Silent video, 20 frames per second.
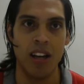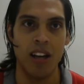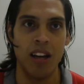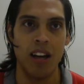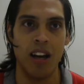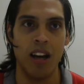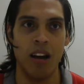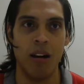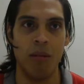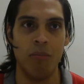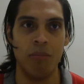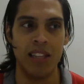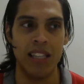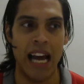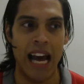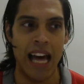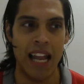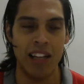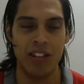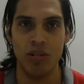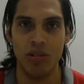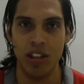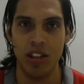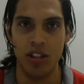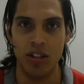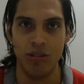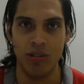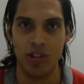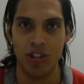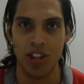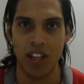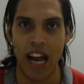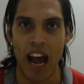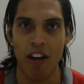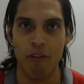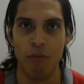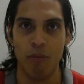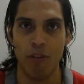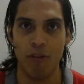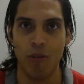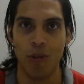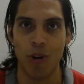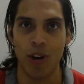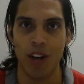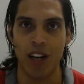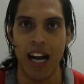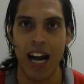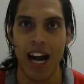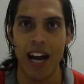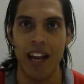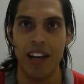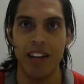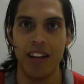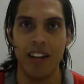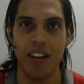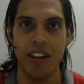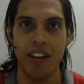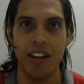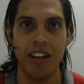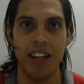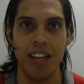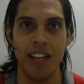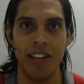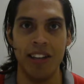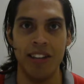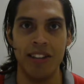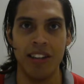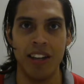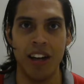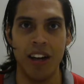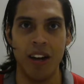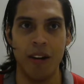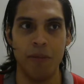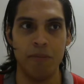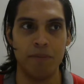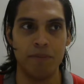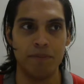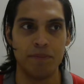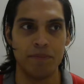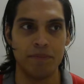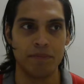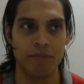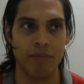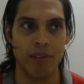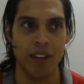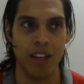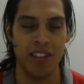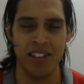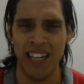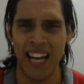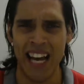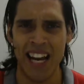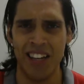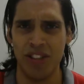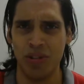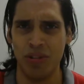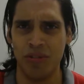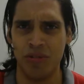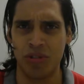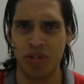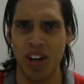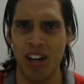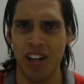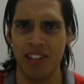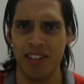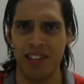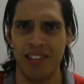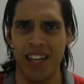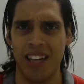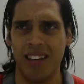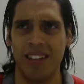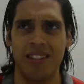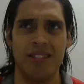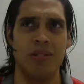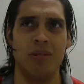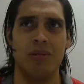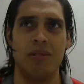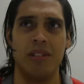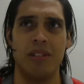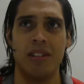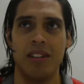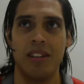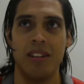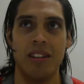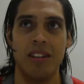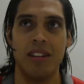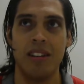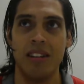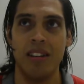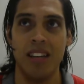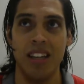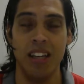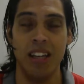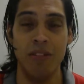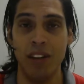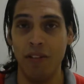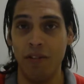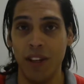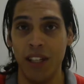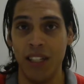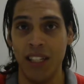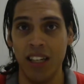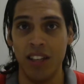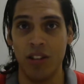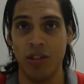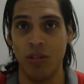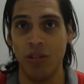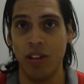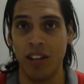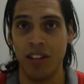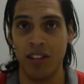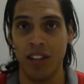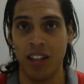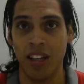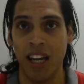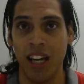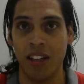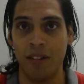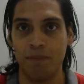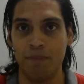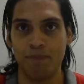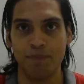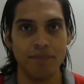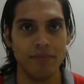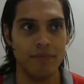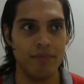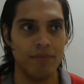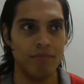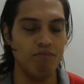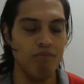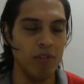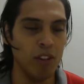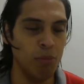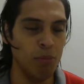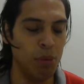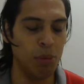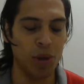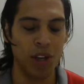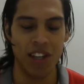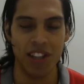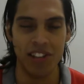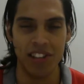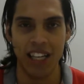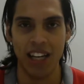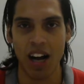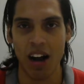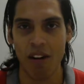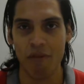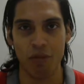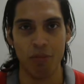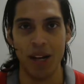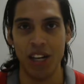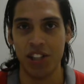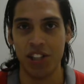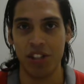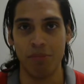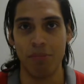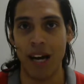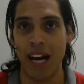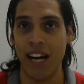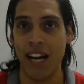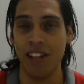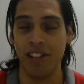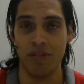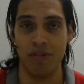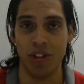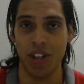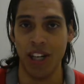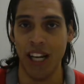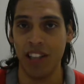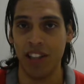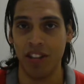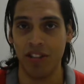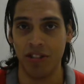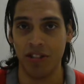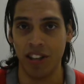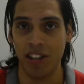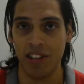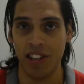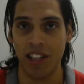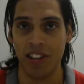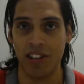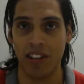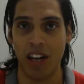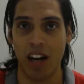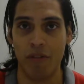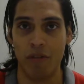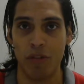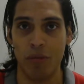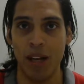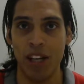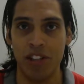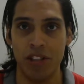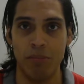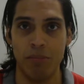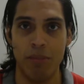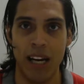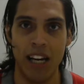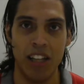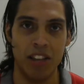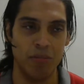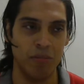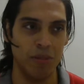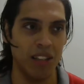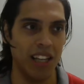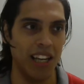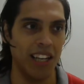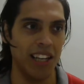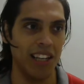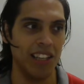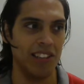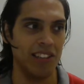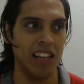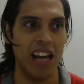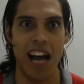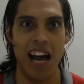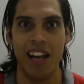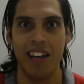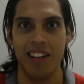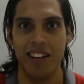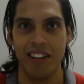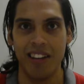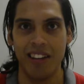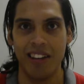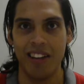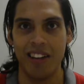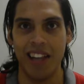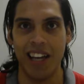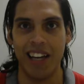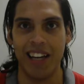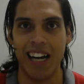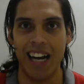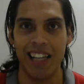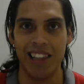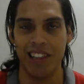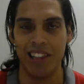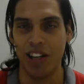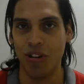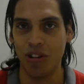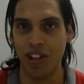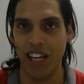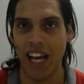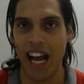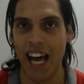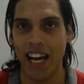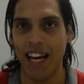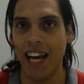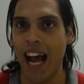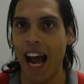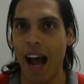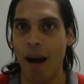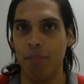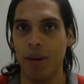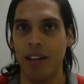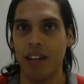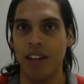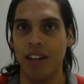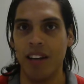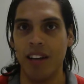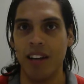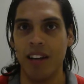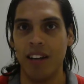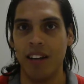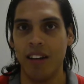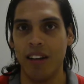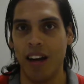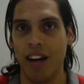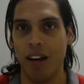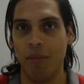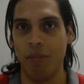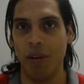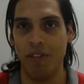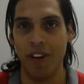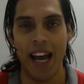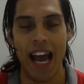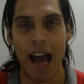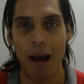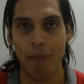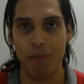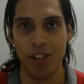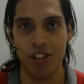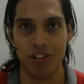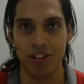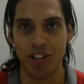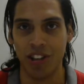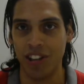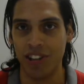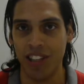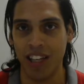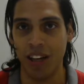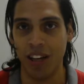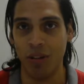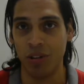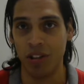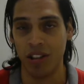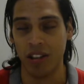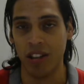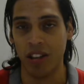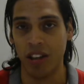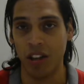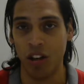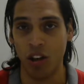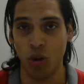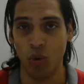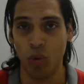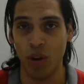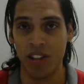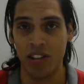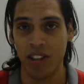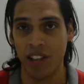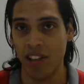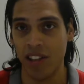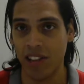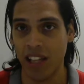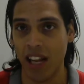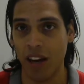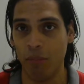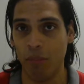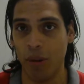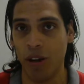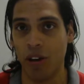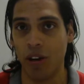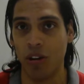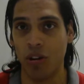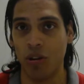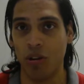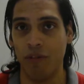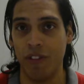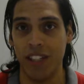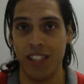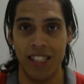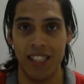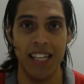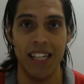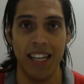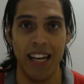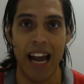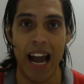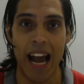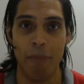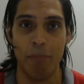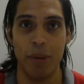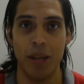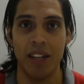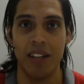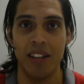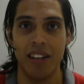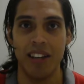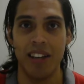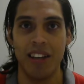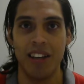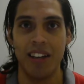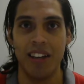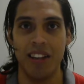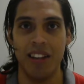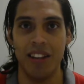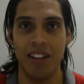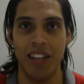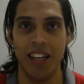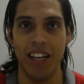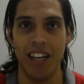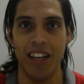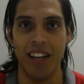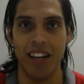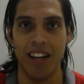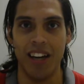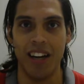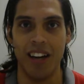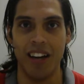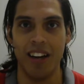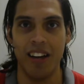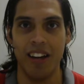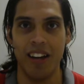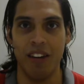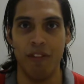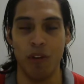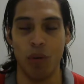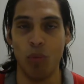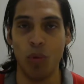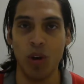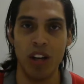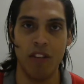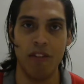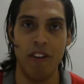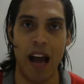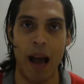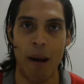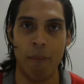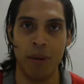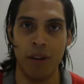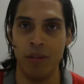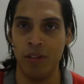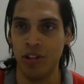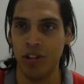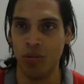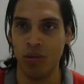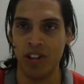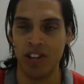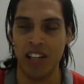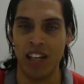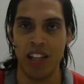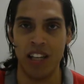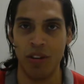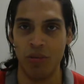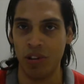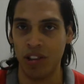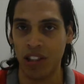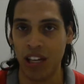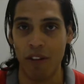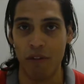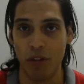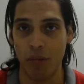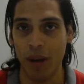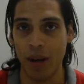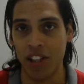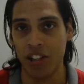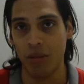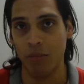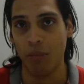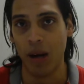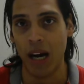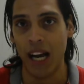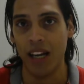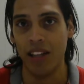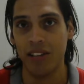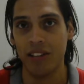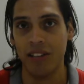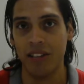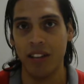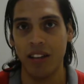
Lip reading: That the attitude that you should have before God is an attitude of trust. Like, dude, even if He didn't do it, because again, people are going to say confirmation bias. If you're an atheist, you're going to say it's a confirmation bias, but like it's not. Like God literally had it happen. If it happens, you're going to say it was a coincidence, not a miracle. If it didn't happen, then if it wouldn't have happened, you would say that it was confirmation bias,